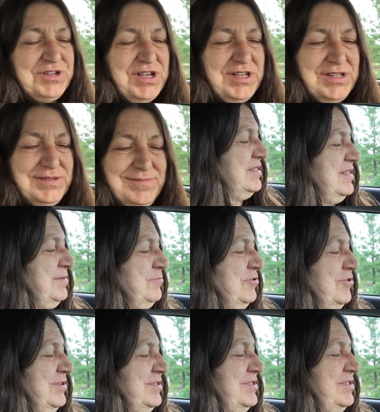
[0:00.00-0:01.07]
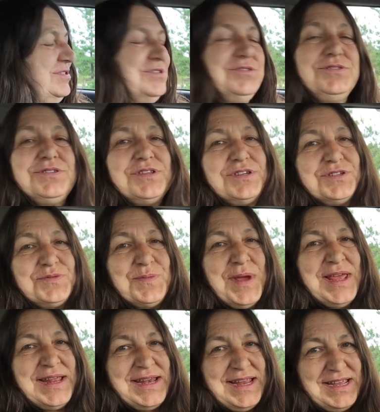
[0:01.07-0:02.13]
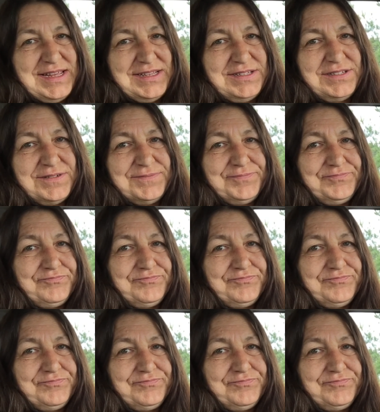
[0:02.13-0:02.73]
I'm going to use this mayonnaise.